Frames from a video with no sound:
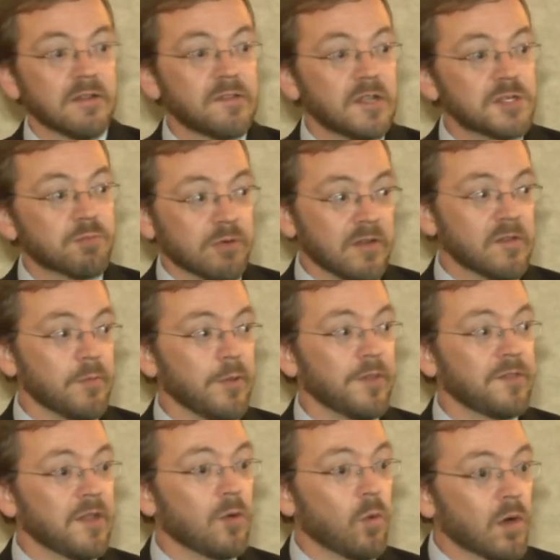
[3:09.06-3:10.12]
on such
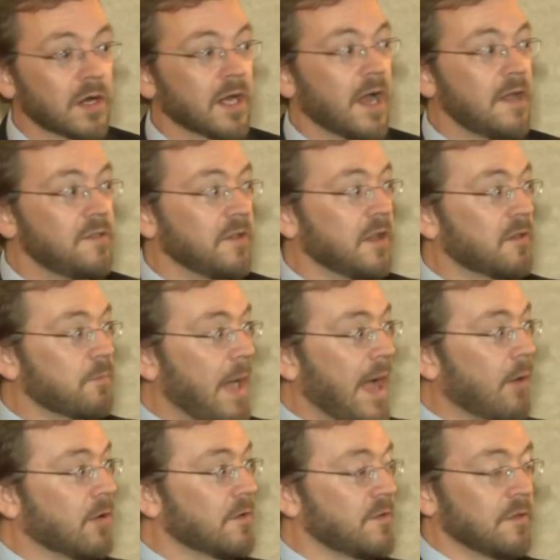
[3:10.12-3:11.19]
principles and organizing its
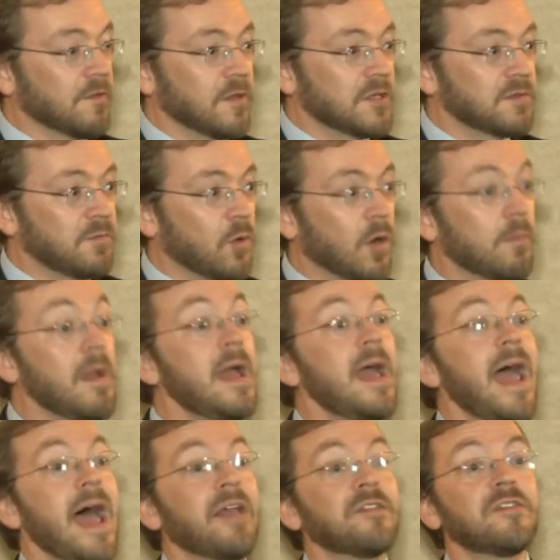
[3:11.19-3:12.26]
powers in such form
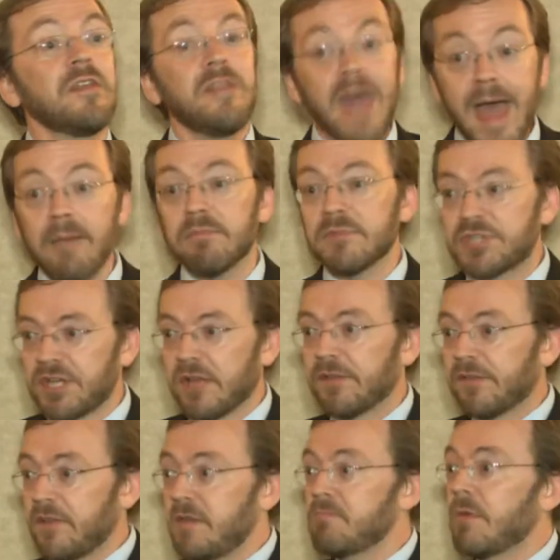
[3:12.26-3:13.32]
as to them shall
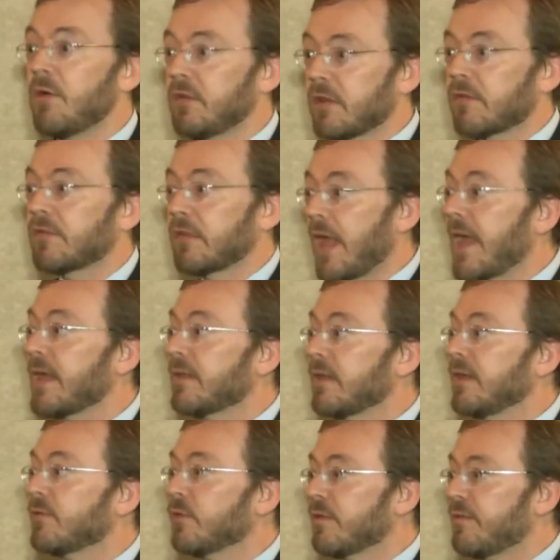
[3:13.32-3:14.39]
seem most
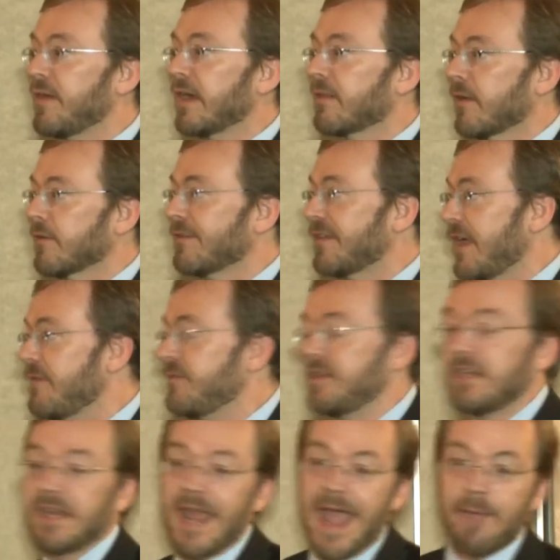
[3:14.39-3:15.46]
likely to affect their
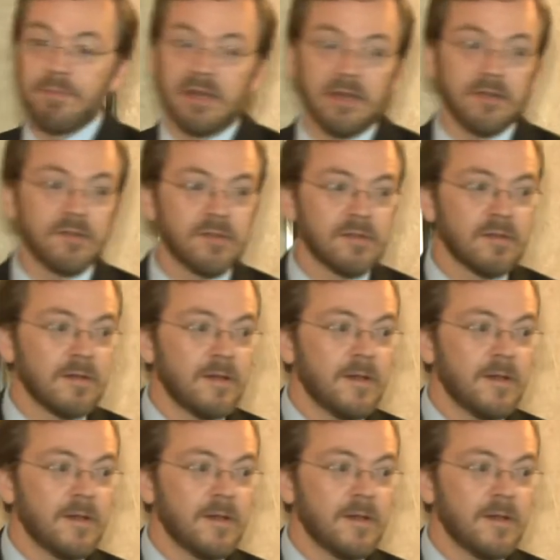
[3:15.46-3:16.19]
safety and happiness.